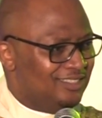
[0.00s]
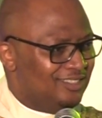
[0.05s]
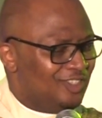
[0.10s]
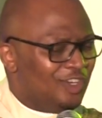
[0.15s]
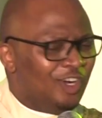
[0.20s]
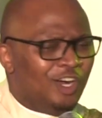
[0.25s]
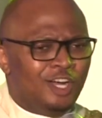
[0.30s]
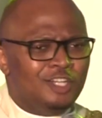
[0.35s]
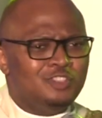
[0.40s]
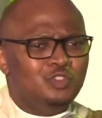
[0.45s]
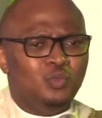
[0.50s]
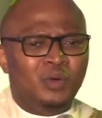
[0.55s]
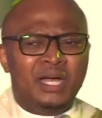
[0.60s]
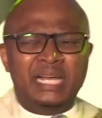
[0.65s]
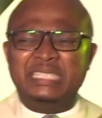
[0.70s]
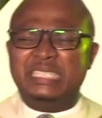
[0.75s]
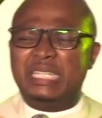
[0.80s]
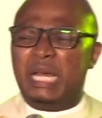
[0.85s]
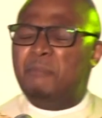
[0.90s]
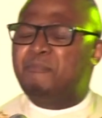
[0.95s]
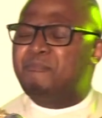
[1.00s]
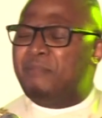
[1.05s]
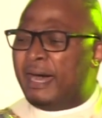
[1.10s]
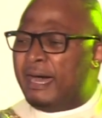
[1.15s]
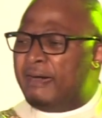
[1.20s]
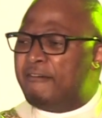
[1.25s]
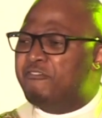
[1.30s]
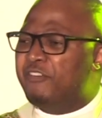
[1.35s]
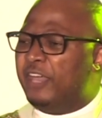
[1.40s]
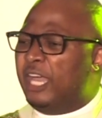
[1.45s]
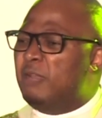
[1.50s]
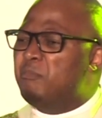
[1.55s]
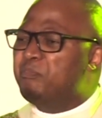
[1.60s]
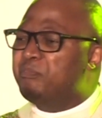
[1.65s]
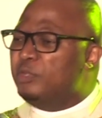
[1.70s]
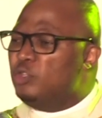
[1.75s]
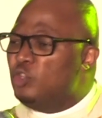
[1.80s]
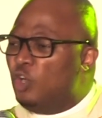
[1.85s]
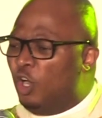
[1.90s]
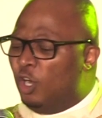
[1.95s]
God was above and
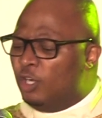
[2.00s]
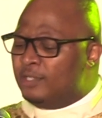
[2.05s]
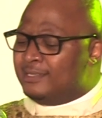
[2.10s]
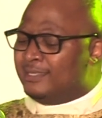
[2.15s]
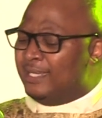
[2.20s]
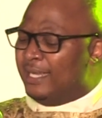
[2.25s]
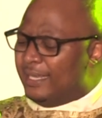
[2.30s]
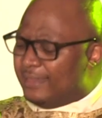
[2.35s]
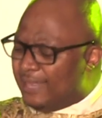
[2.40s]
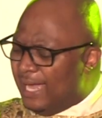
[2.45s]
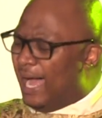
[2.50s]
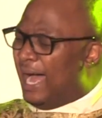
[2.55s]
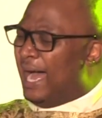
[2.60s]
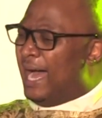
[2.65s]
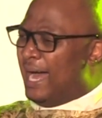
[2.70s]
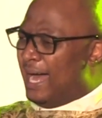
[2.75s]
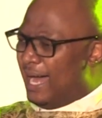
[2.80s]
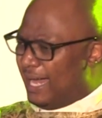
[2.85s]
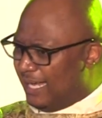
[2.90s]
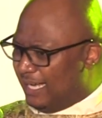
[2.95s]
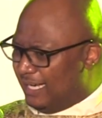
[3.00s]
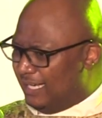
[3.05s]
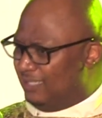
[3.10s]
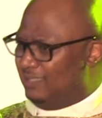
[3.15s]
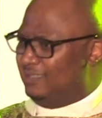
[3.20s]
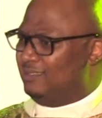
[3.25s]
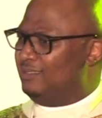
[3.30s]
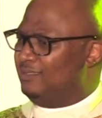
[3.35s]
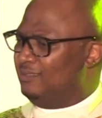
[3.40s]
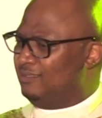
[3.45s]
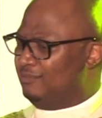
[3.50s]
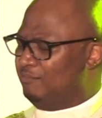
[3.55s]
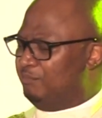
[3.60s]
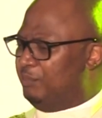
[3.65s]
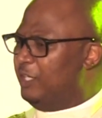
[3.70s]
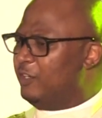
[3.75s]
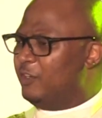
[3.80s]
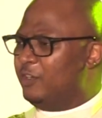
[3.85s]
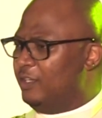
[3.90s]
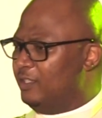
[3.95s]
beyond the Ark,
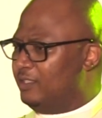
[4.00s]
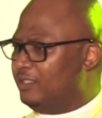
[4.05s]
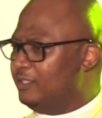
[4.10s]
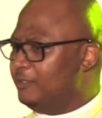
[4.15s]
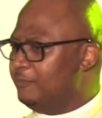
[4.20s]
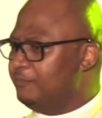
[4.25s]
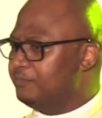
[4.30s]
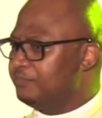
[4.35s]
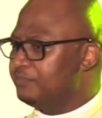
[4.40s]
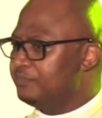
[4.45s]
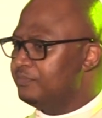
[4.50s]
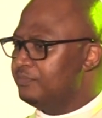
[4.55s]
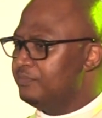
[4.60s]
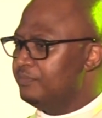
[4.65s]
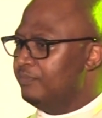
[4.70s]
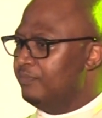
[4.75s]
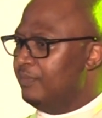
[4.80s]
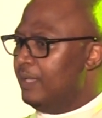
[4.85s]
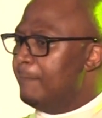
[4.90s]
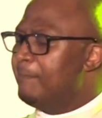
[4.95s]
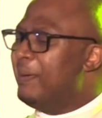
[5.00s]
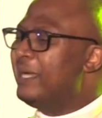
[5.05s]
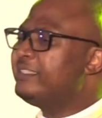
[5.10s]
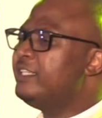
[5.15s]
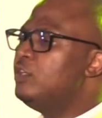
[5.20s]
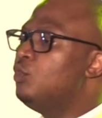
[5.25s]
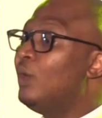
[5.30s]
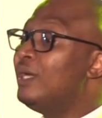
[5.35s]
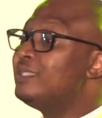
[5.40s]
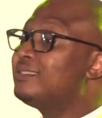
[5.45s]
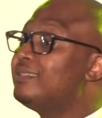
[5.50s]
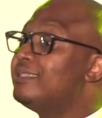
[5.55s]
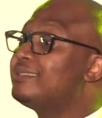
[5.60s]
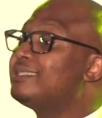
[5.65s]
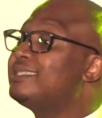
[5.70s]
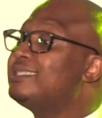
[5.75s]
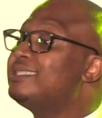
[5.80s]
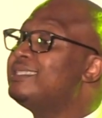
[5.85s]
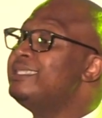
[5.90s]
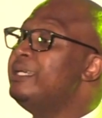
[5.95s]
period. But it was a
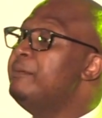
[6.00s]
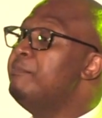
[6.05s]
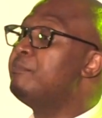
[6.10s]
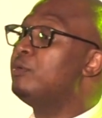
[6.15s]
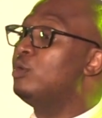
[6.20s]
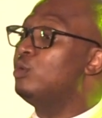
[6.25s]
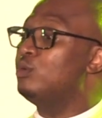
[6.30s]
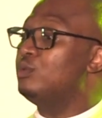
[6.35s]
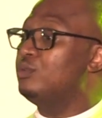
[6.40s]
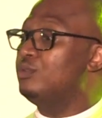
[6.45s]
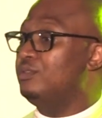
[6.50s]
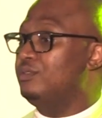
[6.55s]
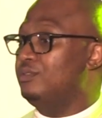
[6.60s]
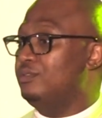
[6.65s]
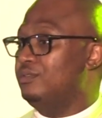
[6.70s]
symbol.